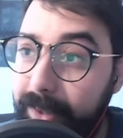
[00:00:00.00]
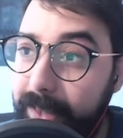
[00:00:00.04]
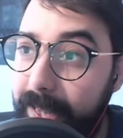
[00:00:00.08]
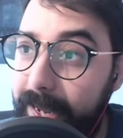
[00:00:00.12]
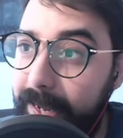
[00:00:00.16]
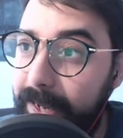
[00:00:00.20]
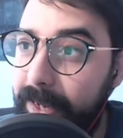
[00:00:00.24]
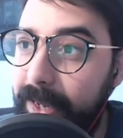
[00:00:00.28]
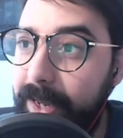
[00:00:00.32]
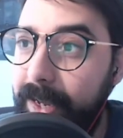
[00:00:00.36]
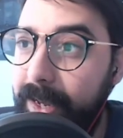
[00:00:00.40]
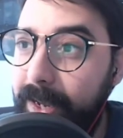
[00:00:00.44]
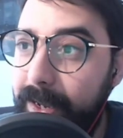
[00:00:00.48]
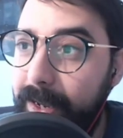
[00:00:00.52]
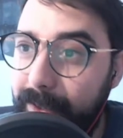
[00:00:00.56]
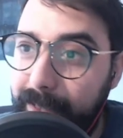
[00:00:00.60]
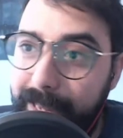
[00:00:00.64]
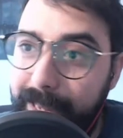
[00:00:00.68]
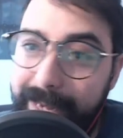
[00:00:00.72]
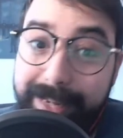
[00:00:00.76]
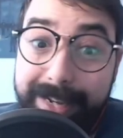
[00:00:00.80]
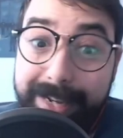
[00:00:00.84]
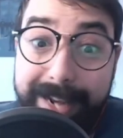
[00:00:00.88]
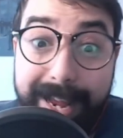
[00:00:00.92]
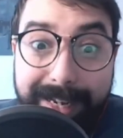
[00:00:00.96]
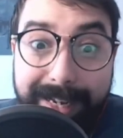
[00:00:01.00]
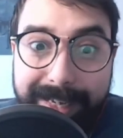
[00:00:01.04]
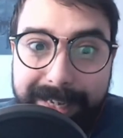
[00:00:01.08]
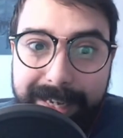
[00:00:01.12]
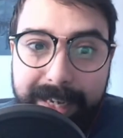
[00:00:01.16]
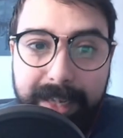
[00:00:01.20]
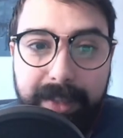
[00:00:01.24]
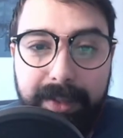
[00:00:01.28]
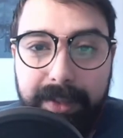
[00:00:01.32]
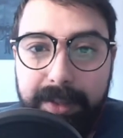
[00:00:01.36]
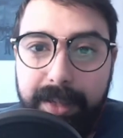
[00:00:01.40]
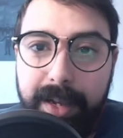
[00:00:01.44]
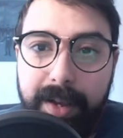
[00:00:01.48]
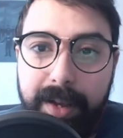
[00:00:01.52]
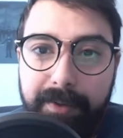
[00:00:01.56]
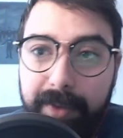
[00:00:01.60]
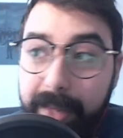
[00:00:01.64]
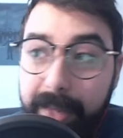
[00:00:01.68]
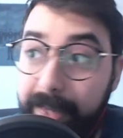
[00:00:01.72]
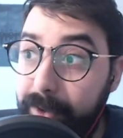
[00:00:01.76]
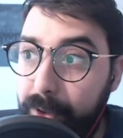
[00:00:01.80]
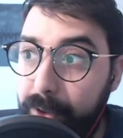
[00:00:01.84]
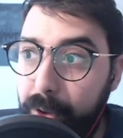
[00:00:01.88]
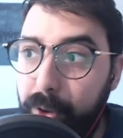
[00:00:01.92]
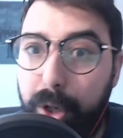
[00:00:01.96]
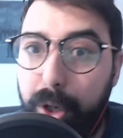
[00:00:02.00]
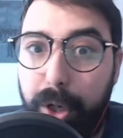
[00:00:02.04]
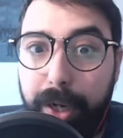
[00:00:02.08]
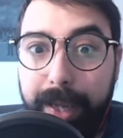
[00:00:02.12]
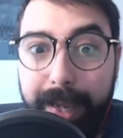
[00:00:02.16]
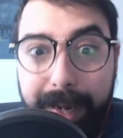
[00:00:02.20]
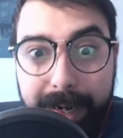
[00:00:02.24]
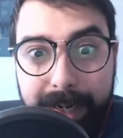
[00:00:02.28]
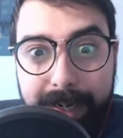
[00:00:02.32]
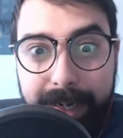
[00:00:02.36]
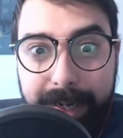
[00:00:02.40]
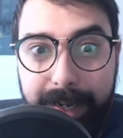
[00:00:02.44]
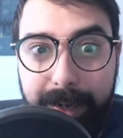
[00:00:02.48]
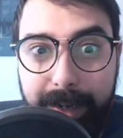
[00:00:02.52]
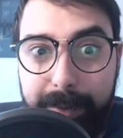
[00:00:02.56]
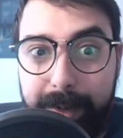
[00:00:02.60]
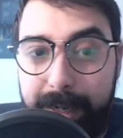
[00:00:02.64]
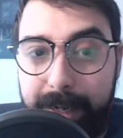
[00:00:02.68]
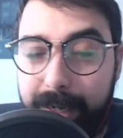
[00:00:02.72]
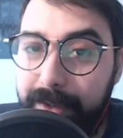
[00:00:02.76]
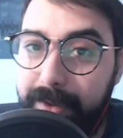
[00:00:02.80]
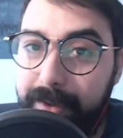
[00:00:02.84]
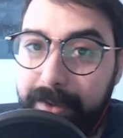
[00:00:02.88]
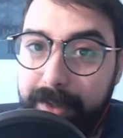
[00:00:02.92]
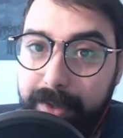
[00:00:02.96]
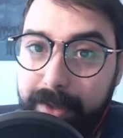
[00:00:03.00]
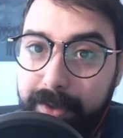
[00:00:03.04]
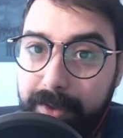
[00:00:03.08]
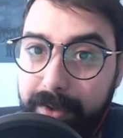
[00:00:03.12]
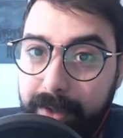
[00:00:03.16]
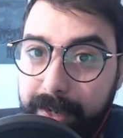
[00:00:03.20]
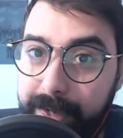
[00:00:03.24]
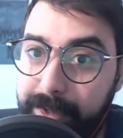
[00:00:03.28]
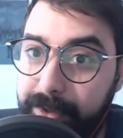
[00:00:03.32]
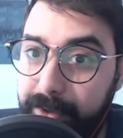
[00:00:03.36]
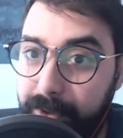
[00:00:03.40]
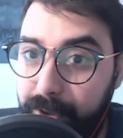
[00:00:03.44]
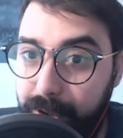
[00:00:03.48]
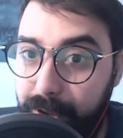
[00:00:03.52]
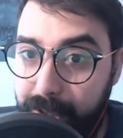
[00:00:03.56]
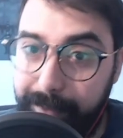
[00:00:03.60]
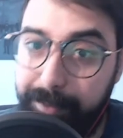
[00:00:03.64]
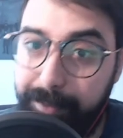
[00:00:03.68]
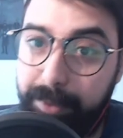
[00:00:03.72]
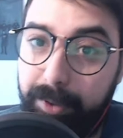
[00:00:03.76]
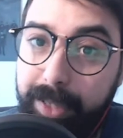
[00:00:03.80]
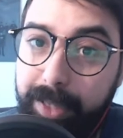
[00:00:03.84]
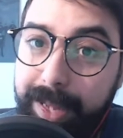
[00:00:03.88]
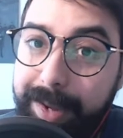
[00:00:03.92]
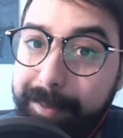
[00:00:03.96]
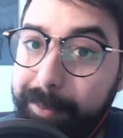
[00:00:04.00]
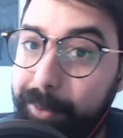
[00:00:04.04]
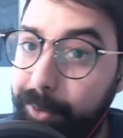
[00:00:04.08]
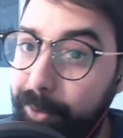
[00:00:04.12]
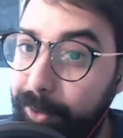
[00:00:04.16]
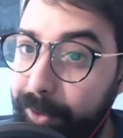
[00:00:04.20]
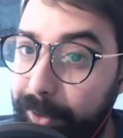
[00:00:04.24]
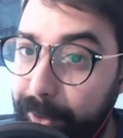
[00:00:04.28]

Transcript: Like like Nike and stuff, like they'll go to India because it's it's cheaper labor.